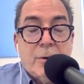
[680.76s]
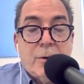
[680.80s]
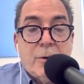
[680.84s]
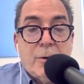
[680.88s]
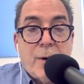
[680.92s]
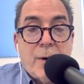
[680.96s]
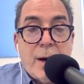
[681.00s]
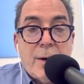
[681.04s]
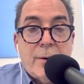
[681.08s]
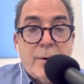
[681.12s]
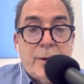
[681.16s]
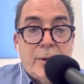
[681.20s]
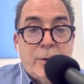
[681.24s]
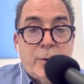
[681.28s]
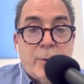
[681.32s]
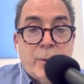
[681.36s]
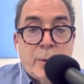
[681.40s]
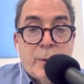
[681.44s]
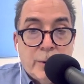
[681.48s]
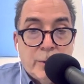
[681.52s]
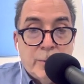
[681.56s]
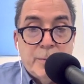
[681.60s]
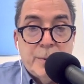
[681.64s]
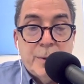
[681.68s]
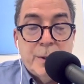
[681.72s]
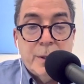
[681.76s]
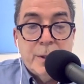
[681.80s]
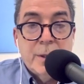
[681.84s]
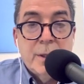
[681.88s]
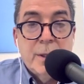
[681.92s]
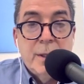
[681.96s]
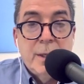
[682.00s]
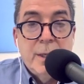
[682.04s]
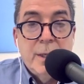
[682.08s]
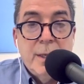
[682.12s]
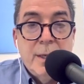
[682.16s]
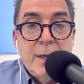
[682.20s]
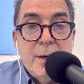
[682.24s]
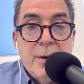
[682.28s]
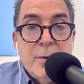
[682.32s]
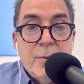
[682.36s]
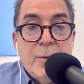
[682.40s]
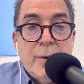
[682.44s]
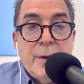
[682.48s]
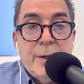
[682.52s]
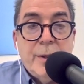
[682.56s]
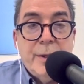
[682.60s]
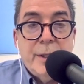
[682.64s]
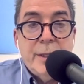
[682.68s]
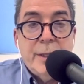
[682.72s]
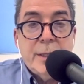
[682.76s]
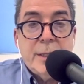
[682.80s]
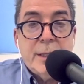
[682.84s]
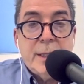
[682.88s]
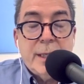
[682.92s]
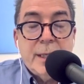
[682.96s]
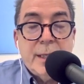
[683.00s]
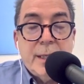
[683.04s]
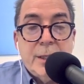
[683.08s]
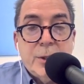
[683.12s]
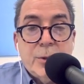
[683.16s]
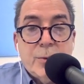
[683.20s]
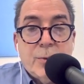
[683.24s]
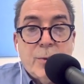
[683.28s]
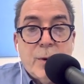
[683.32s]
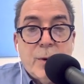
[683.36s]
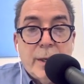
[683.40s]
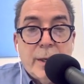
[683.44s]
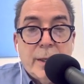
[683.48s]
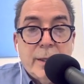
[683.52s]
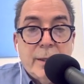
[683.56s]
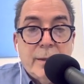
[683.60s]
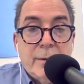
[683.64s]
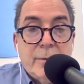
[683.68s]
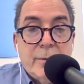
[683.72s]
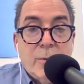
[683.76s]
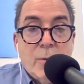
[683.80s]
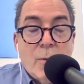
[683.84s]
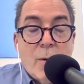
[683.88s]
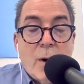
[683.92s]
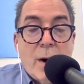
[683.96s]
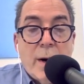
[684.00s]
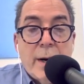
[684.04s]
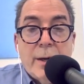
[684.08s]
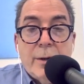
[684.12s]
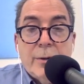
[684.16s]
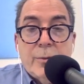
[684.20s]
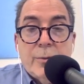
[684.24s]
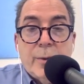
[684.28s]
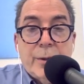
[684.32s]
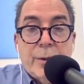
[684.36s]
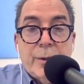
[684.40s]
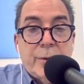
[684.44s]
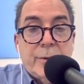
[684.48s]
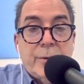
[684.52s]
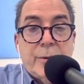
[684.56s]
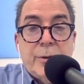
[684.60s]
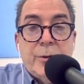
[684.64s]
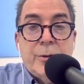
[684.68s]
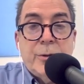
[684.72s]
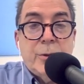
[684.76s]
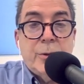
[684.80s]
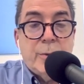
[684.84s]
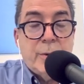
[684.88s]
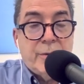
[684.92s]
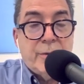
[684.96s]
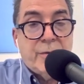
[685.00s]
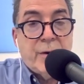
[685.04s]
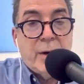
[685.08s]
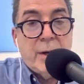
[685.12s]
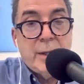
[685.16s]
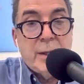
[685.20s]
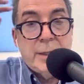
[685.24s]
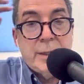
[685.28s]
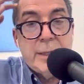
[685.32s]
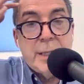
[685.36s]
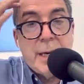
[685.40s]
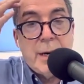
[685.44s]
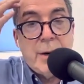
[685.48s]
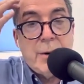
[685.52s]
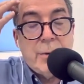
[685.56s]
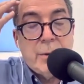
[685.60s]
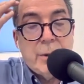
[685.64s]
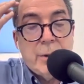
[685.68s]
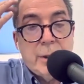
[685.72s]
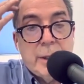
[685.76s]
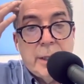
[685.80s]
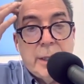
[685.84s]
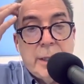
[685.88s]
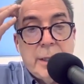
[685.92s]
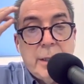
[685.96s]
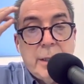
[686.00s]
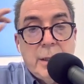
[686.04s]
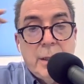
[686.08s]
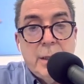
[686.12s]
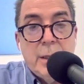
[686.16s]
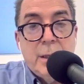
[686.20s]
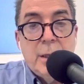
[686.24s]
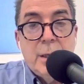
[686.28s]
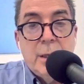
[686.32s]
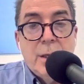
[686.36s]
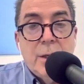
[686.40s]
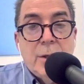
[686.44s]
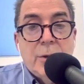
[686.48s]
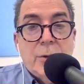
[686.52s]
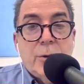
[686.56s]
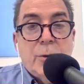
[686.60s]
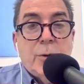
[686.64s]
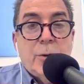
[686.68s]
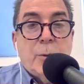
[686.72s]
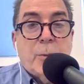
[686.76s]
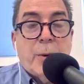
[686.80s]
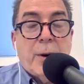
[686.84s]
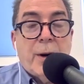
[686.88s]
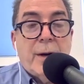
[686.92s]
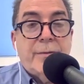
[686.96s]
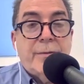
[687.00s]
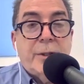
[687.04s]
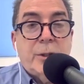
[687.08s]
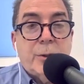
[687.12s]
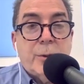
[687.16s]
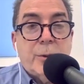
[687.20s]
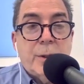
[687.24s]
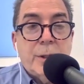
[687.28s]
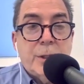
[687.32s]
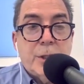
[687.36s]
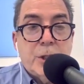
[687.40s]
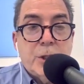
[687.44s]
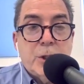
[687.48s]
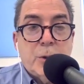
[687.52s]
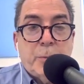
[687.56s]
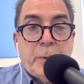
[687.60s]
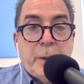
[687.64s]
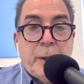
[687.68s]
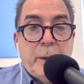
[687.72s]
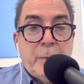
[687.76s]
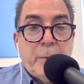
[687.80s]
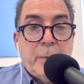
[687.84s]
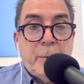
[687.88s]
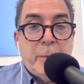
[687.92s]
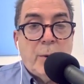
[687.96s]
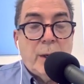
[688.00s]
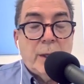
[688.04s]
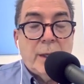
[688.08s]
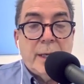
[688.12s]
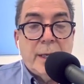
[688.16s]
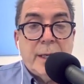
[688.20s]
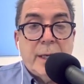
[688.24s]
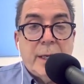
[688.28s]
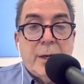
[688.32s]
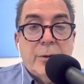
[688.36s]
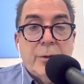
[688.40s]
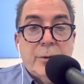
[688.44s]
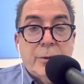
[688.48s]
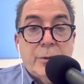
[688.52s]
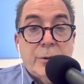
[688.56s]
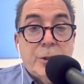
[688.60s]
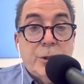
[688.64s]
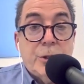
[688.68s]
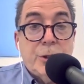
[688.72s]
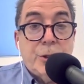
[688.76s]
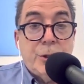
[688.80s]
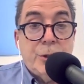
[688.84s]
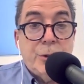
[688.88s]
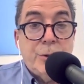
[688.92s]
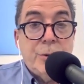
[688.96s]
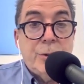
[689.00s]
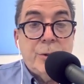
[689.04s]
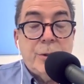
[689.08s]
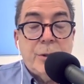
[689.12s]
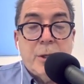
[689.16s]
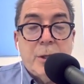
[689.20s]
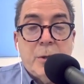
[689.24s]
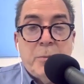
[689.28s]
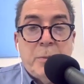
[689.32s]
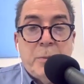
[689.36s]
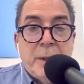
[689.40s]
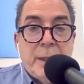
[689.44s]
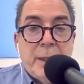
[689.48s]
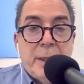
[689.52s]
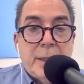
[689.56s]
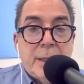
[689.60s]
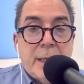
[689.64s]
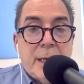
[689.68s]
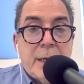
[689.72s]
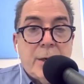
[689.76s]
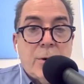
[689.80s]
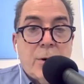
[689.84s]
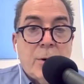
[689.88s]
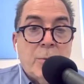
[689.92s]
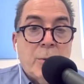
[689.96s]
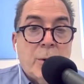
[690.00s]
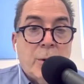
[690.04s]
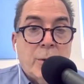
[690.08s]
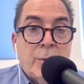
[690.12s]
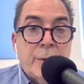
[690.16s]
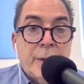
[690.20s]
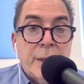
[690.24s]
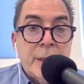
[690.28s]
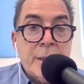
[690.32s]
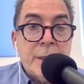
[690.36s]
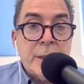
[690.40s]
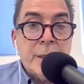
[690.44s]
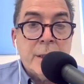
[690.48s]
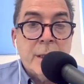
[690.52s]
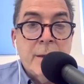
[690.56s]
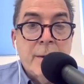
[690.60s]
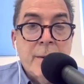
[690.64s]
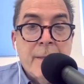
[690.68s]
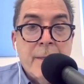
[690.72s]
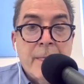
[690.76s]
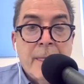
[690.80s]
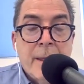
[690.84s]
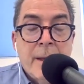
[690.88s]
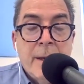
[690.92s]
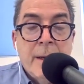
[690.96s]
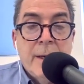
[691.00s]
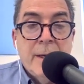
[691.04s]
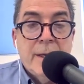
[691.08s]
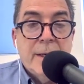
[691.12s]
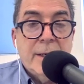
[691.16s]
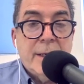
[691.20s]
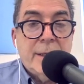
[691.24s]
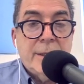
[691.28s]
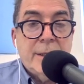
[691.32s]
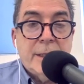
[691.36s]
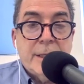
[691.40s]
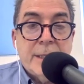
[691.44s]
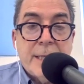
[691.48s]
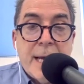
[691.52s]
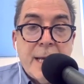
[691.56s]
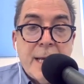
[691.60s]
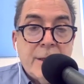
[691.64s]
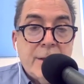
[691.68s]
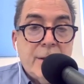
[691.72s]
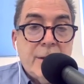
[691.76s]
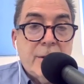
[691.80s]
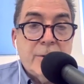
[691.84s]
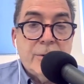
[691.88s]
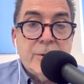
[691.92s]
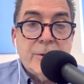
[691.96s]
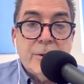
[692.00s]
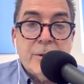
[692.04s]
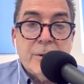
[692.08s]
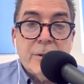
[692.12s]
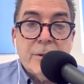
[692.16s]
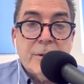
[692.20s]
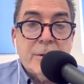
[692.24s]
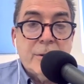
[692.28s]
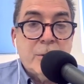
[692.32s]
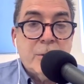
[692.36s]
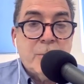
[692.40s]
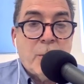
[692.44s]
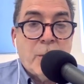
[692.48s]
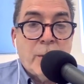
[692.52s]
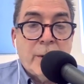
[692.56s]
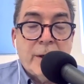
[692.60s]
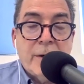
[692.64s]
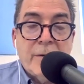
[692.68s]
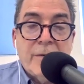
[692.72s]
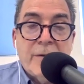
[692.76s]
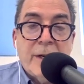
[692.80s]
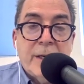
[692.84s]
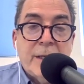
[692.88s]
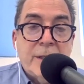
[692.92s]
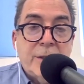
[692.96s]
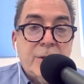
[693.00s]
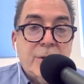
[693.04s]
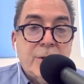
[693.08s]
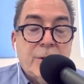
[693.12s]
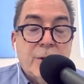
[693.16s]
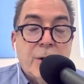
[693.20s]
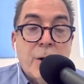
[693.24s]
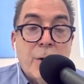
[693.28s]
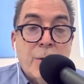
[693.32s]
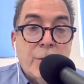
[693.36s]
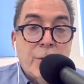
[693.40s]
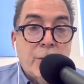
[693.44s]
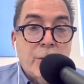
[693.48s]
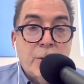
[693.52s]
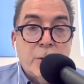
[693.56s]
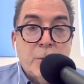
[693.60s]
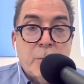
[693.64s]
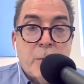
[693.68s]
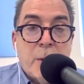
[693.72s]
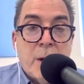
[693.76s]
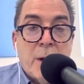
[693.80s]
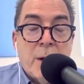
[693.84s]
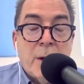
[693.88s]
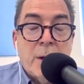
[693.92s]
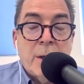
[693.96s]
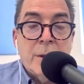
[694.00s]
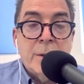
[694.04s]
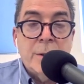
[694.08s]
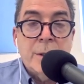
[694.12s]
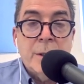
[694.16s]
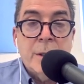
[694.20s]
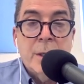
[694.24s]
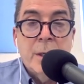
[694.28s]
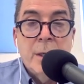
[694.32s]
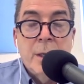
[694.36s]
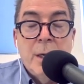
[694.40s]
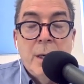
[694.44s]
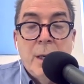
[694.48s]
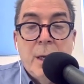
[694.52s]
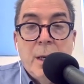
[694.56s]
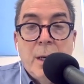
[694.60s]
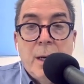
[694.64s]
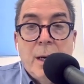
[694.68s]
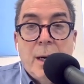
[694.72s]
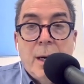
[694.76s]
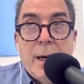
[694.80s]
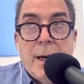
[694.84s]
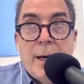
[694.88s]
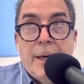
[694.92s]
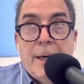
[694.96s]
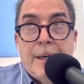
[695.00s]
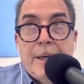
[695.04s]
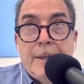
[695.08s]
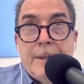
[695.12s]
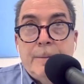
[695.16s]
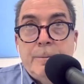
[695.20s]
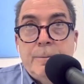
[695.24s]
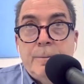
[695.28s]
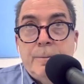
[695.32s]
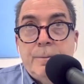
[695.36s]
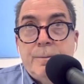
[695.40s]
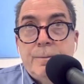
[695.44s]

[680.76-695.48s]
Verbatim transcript: crowded groups when this thing is running wild, rather that you do it voluntarily through the private choices of people while letting others choose to take on more risk and attend those sporting events or go to those bars. That